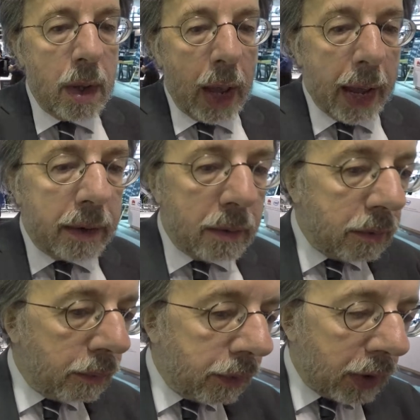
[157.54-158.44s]
And
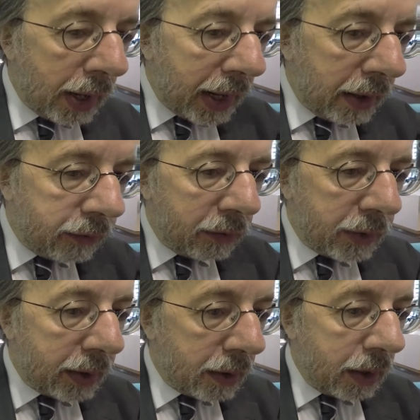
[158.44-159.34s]
as I
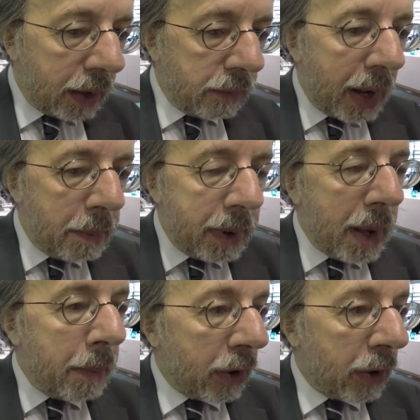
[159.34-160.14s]
said, am